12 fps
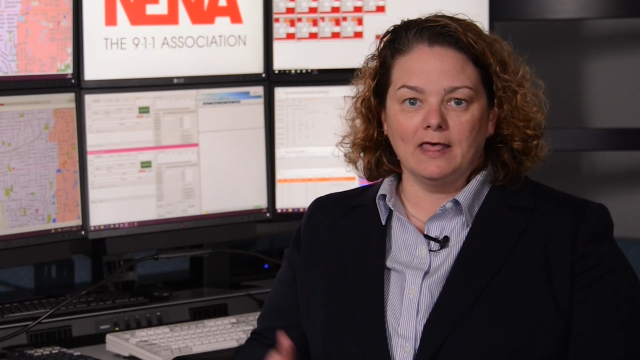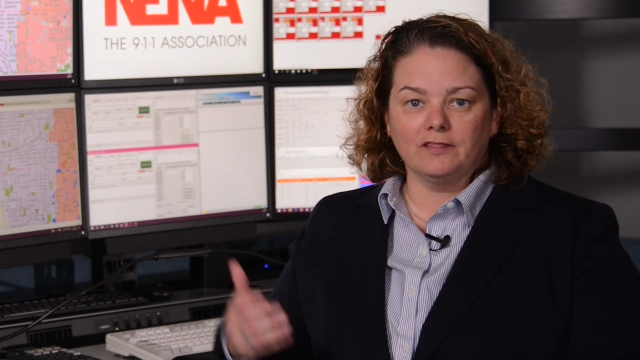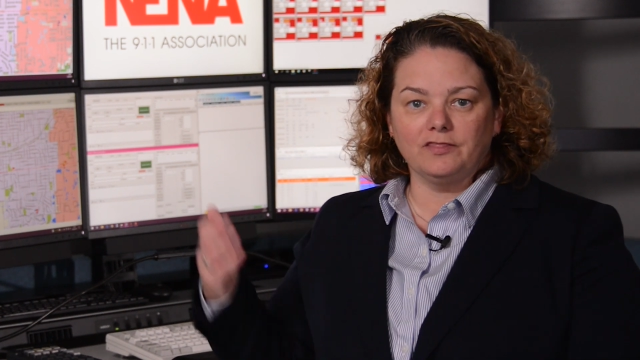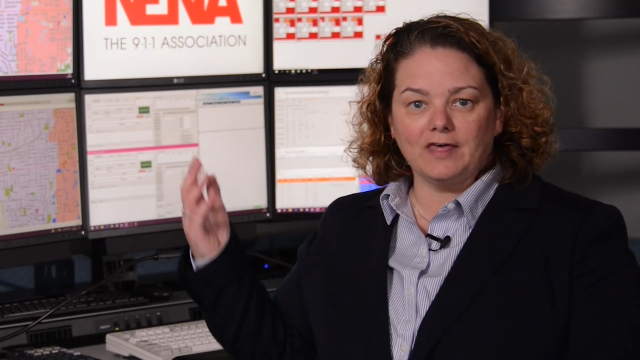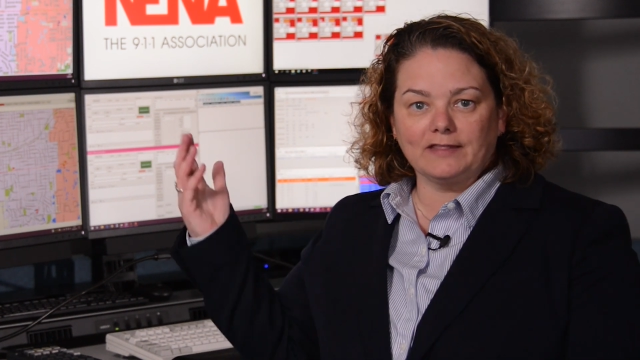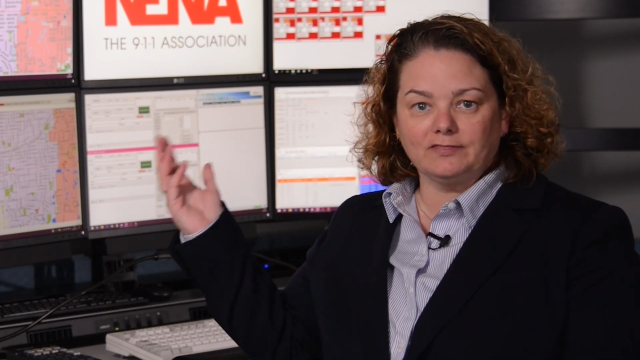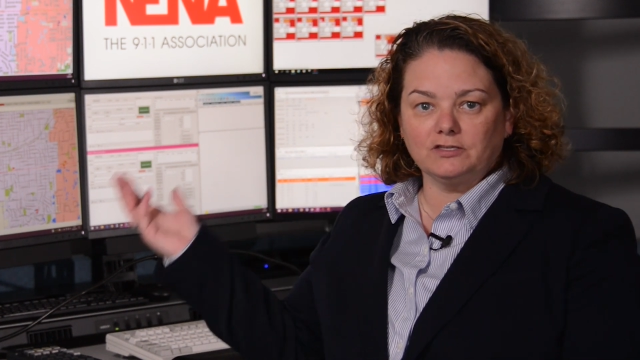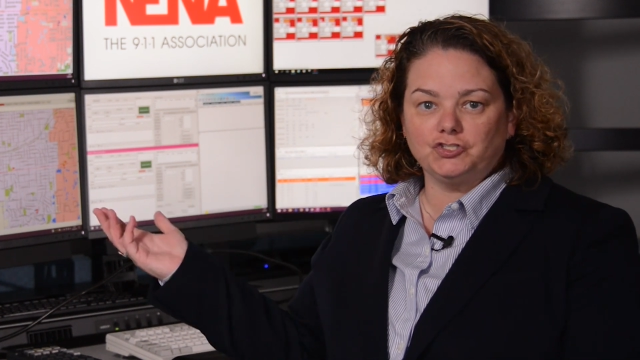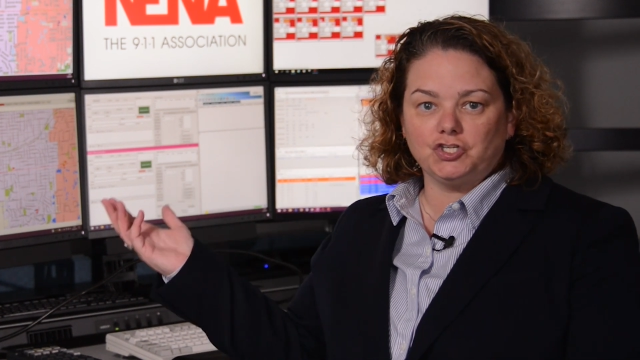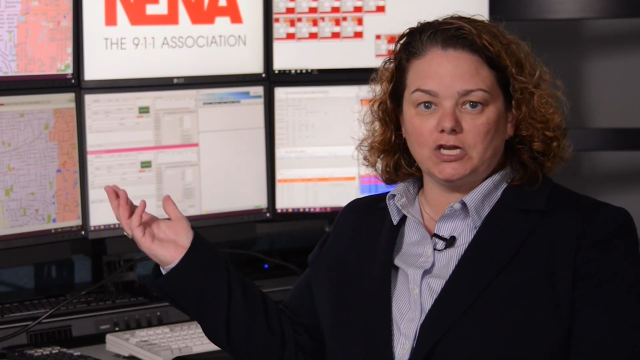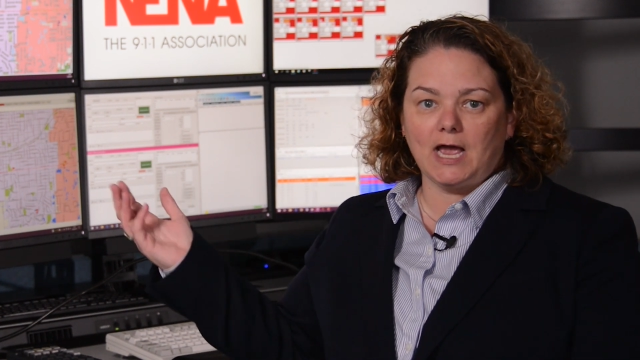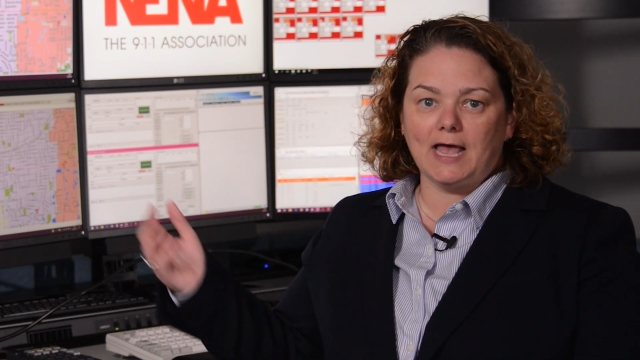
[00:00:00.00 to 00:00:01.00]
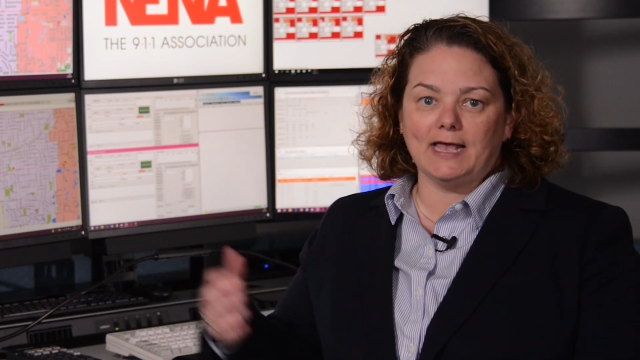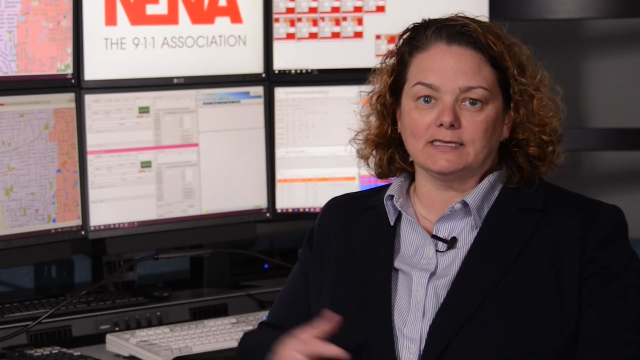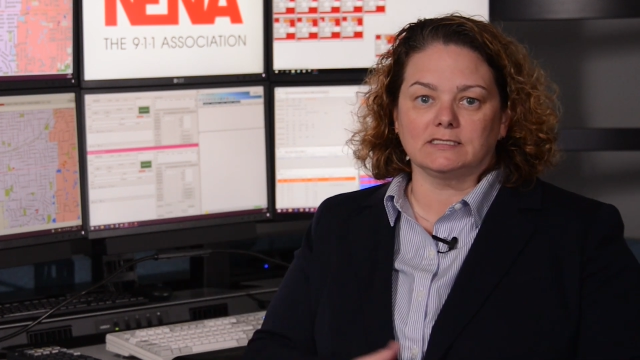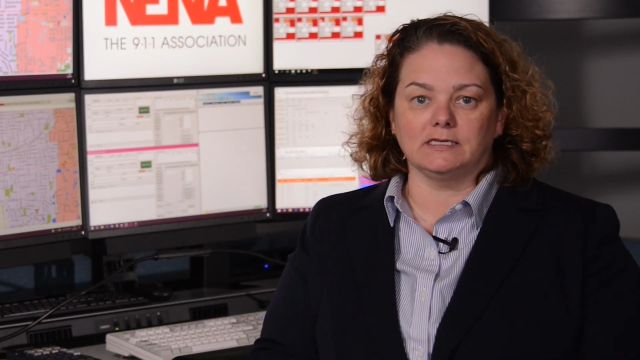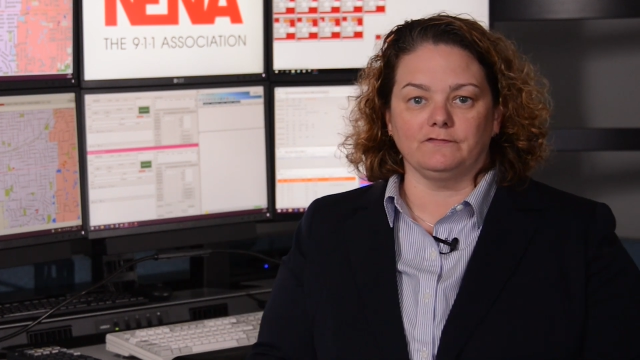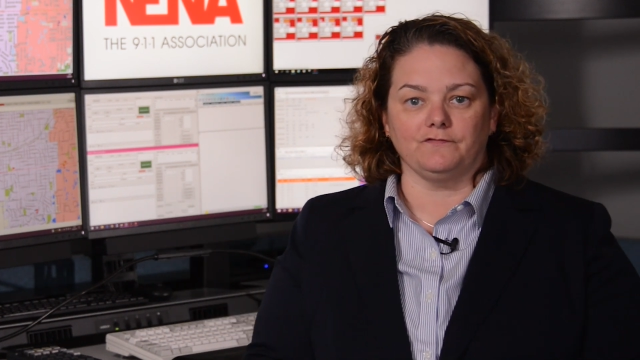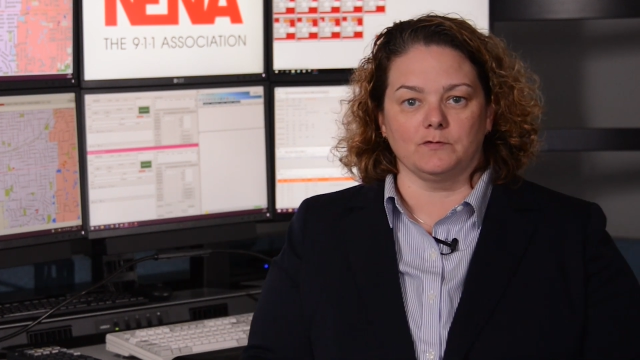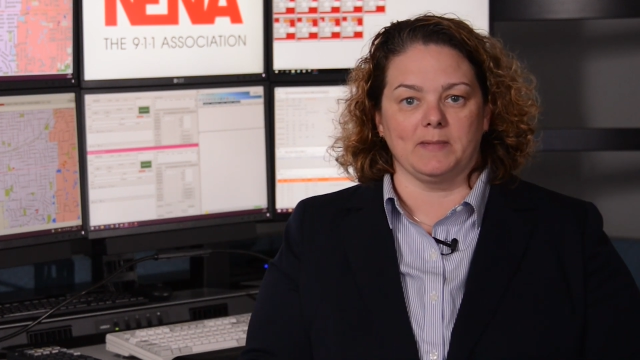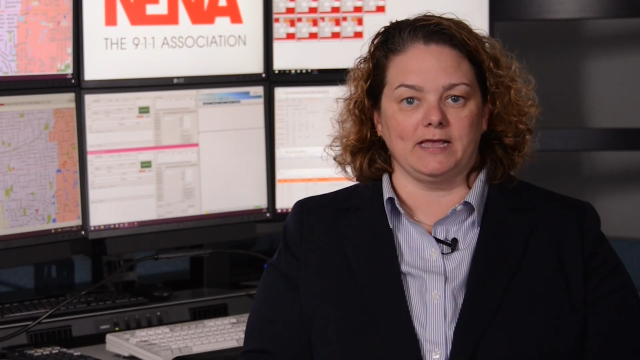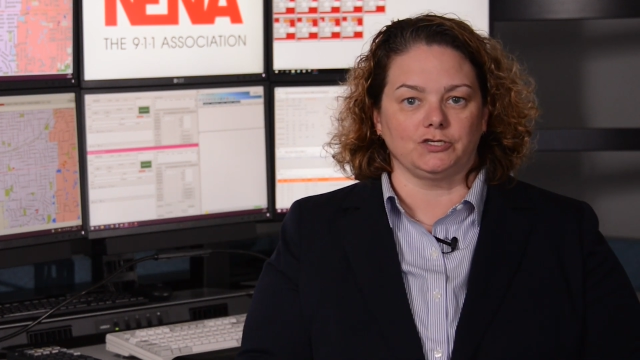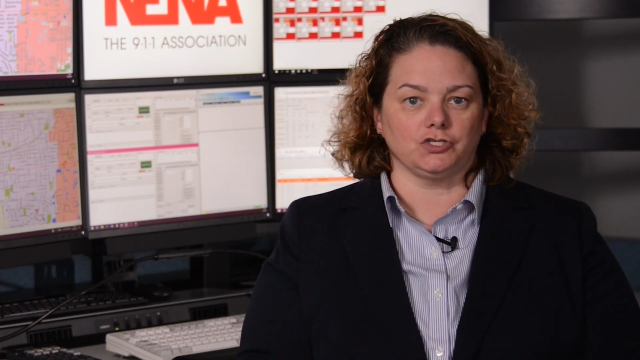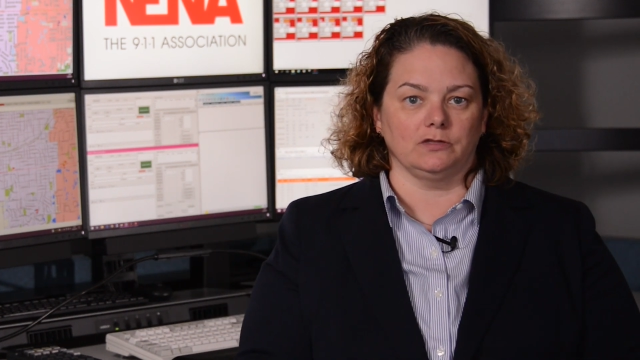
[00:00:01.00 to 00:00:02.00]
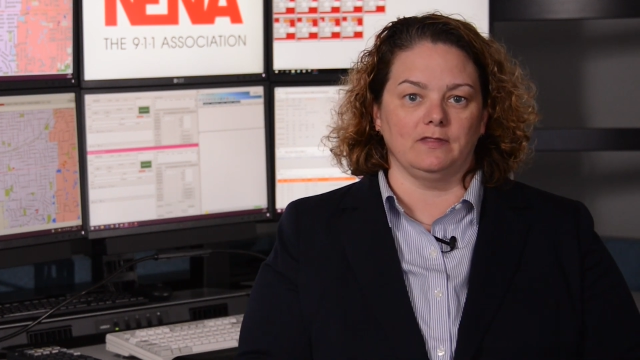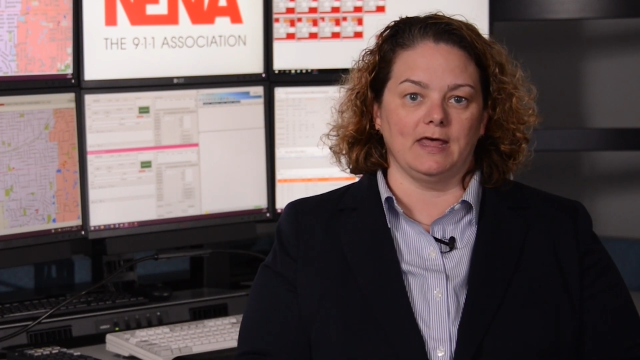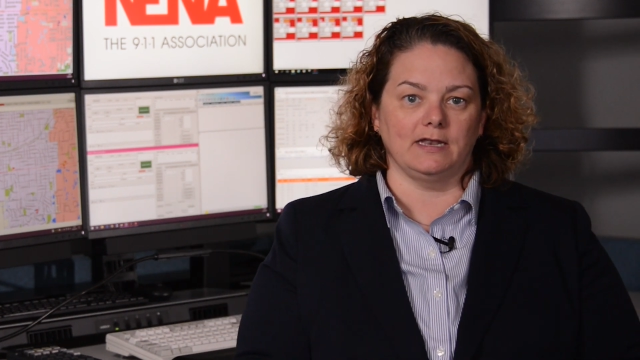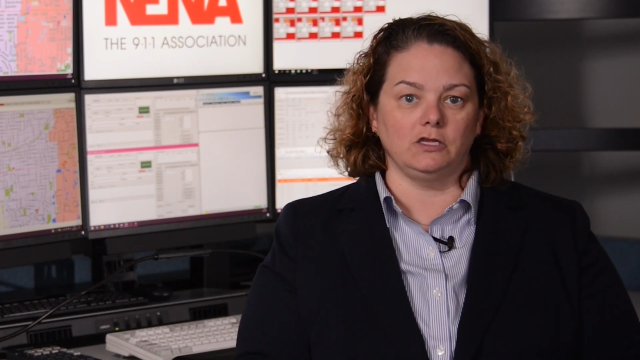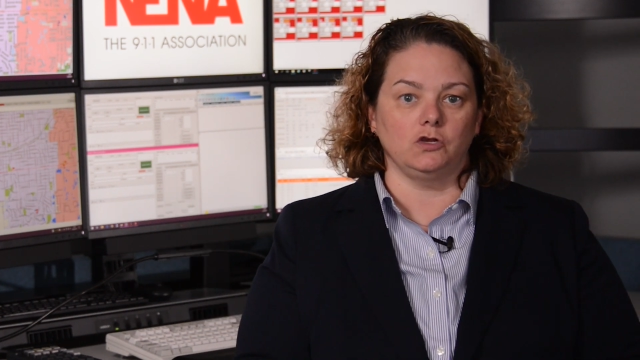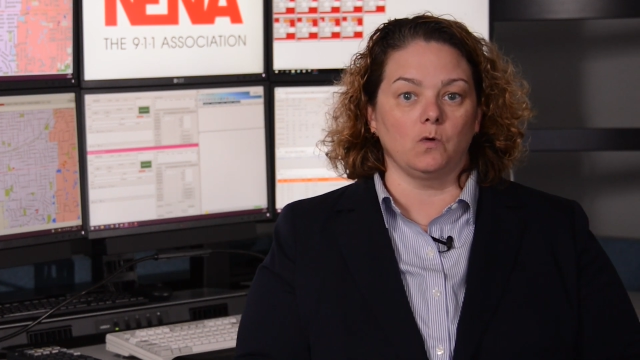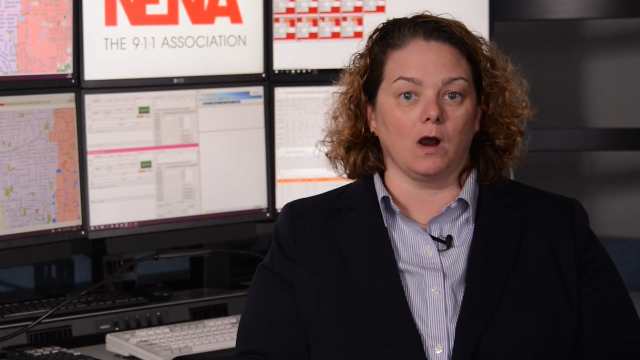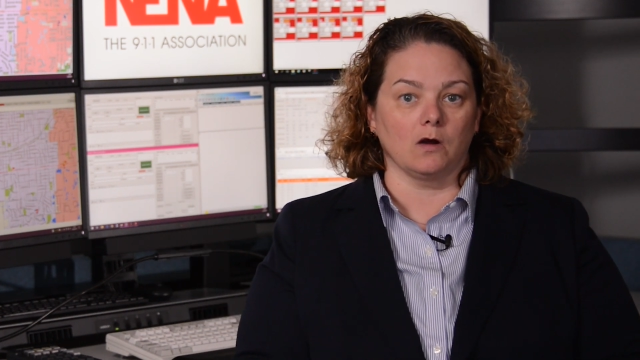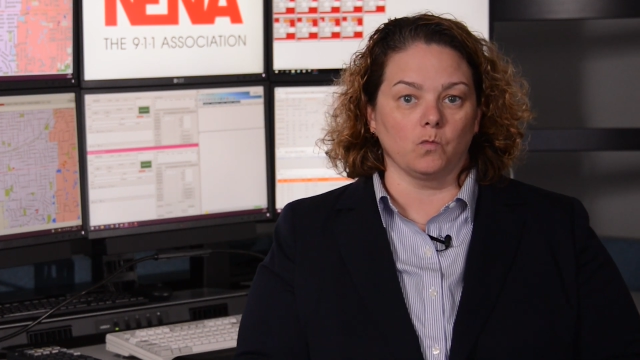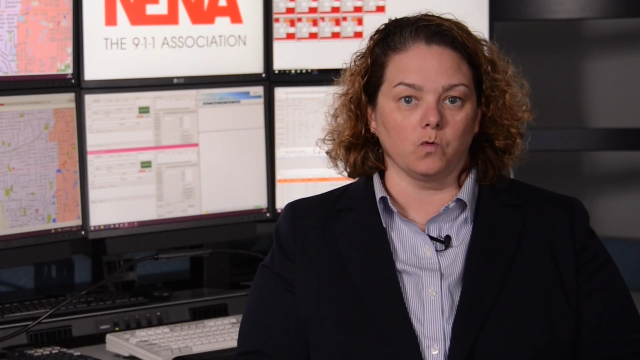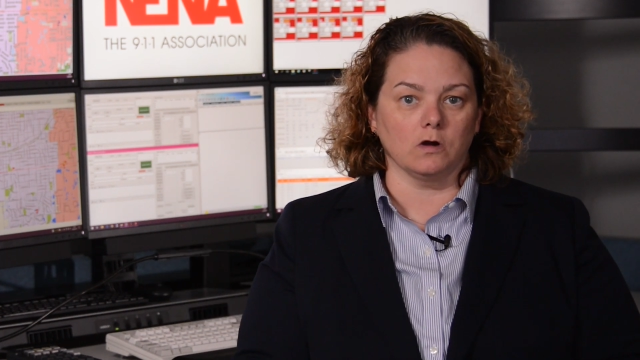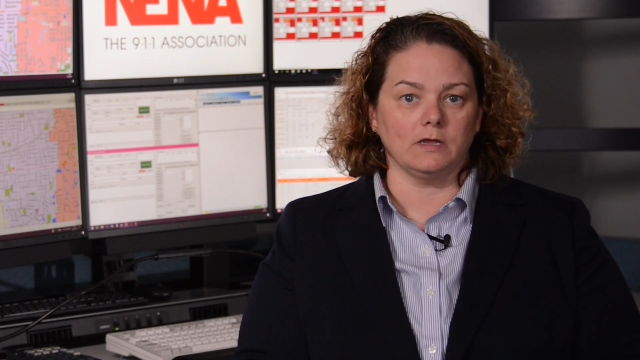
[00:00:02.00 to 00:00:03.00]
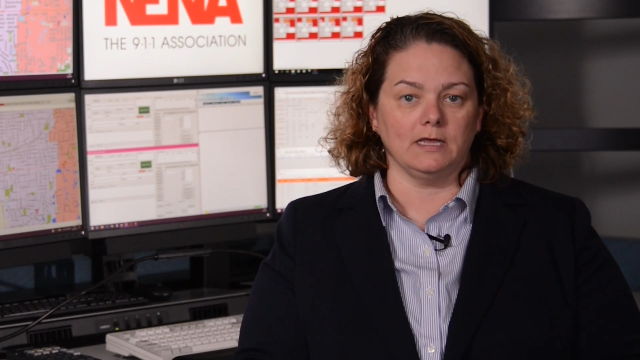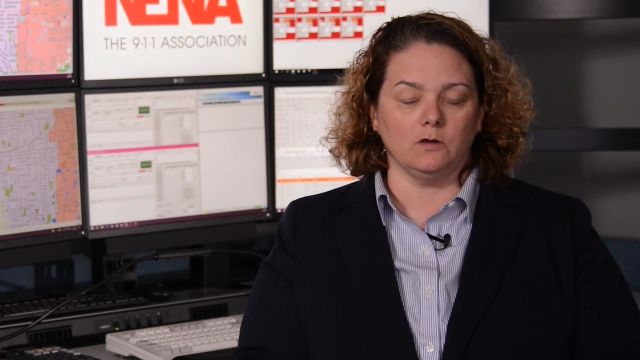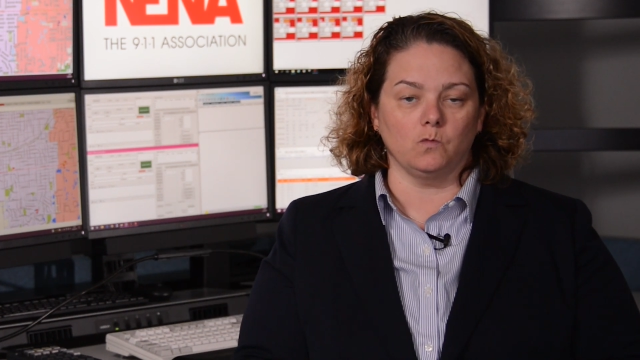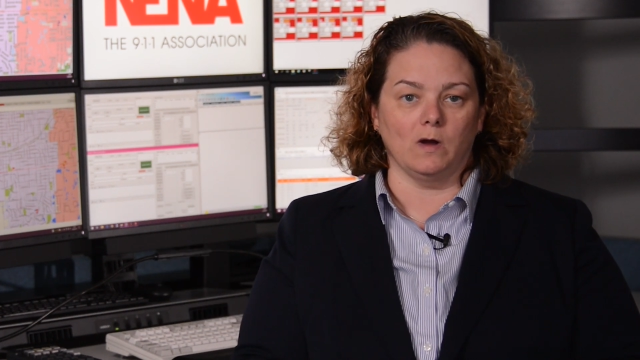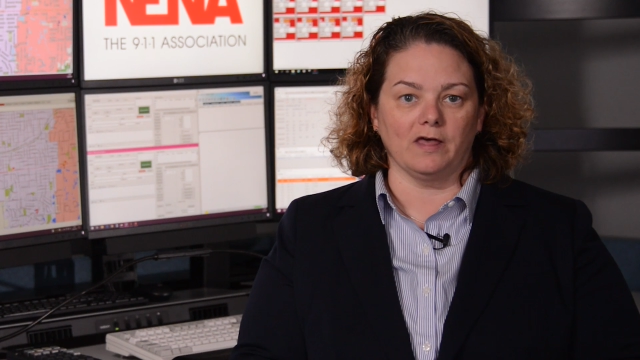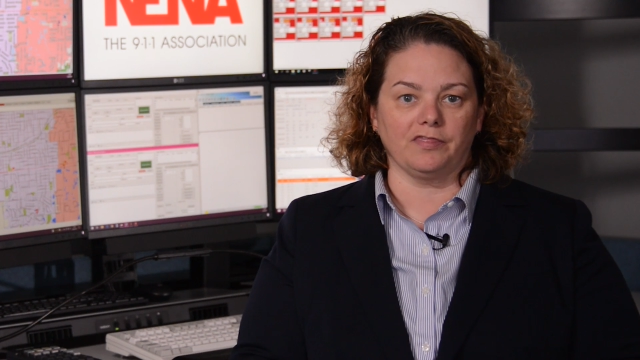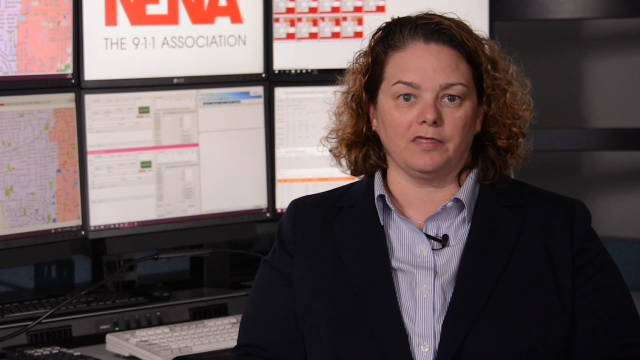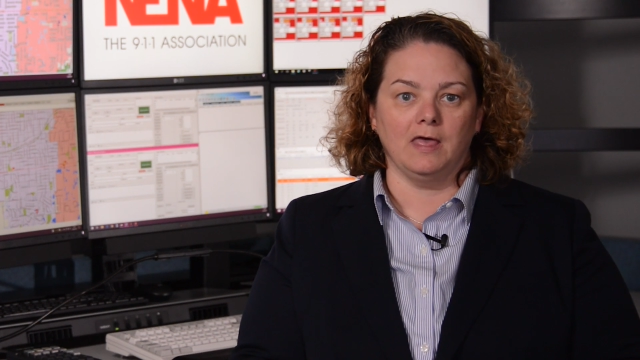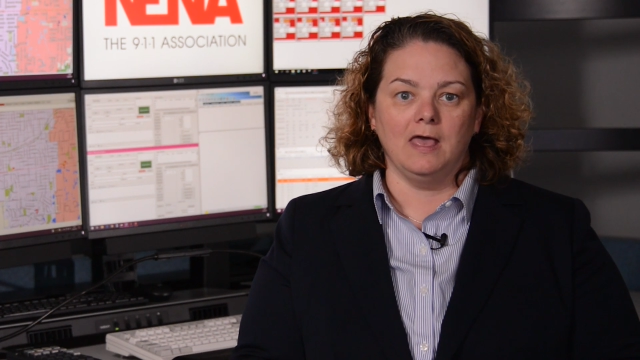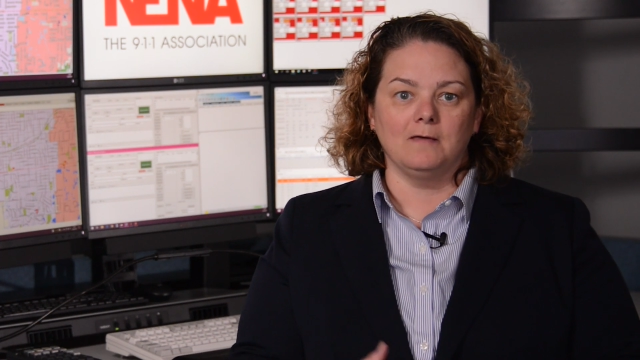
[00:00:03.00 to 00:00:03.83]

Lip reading: that the GIS information that you are working with